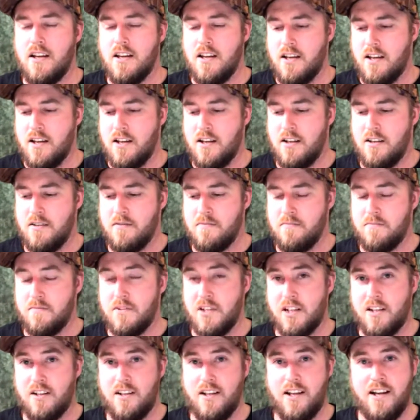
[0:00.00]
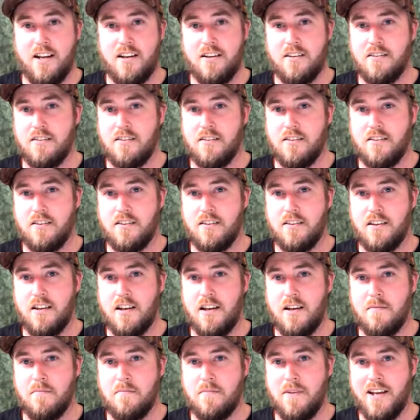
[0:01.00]
the clown
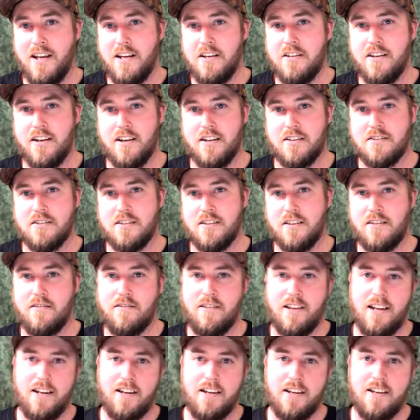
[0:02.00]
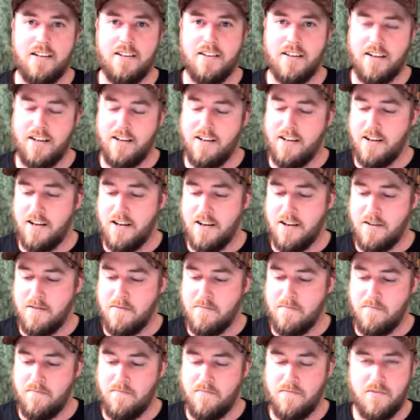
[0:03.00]
pancheks, the clown killie. I
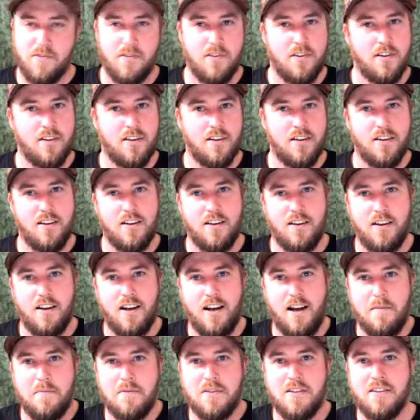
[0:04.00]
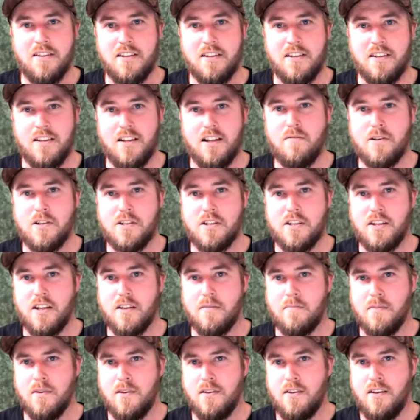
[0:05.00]
absolutely love watching
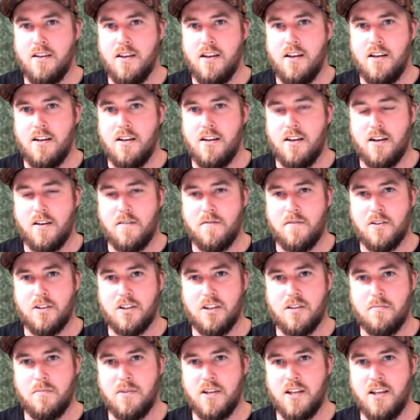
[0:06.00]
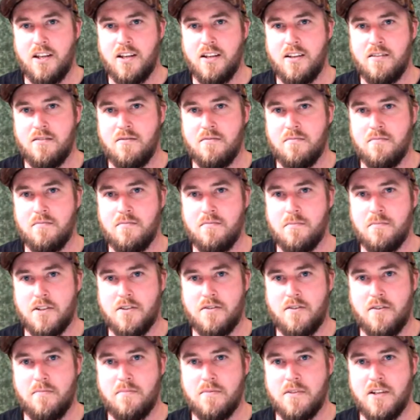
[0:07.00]
them. Like, I've got them in my
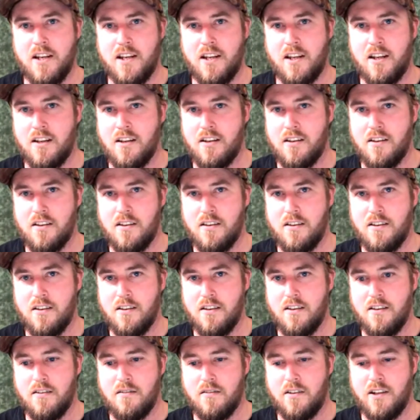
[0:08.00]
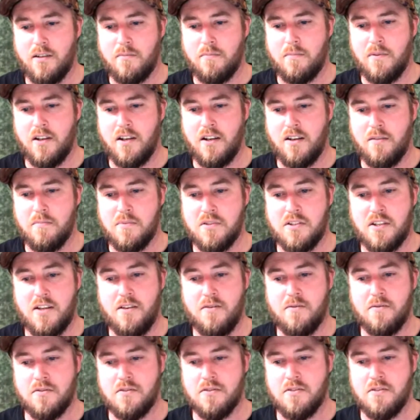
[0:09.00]
shrimp tank, like my
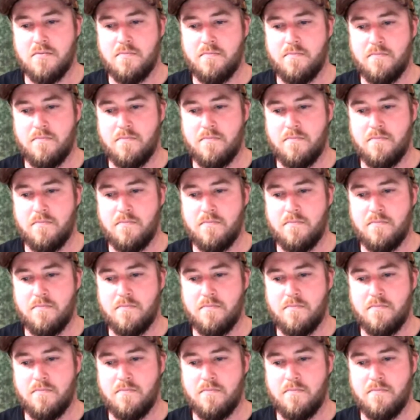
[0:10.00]
Skittles